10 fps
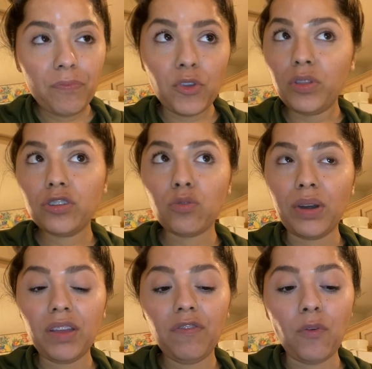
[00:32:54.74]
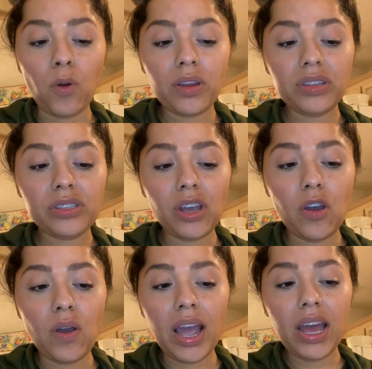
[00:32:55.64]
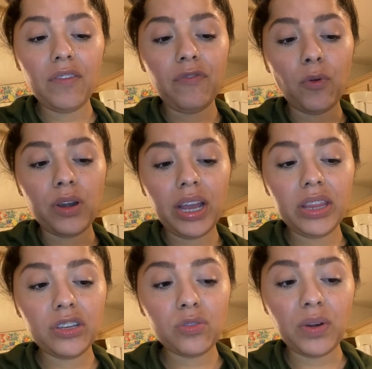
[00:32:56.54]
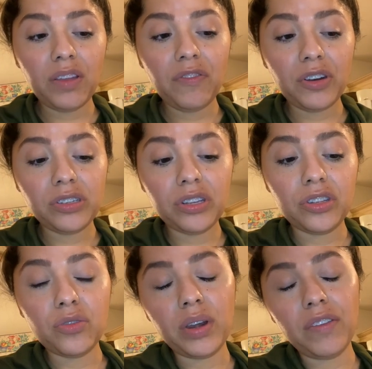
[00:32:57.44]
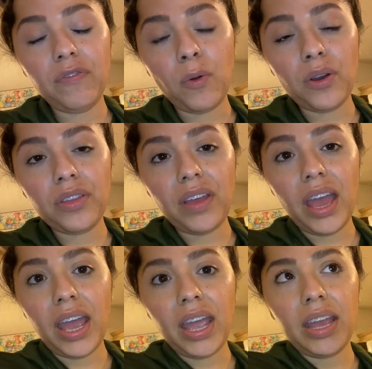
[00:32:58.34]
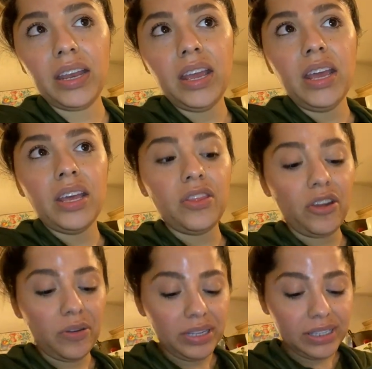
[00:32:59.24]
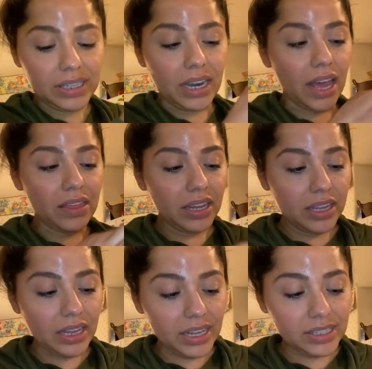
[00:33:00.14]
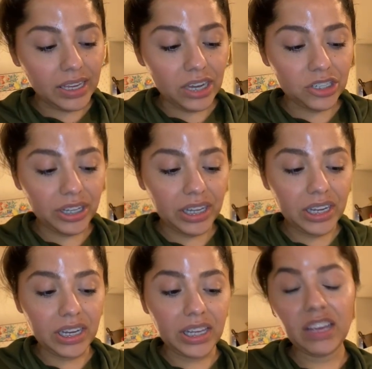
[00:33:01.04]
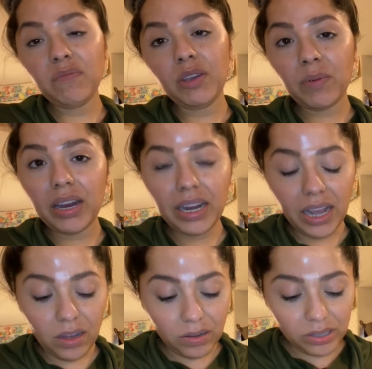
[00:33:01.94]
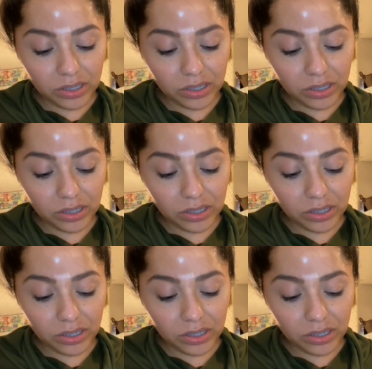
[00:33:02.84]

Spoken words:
through the 24th. So I had a 4-day, the 21st or the 24th, and there is nothing that scheduling could give me right now.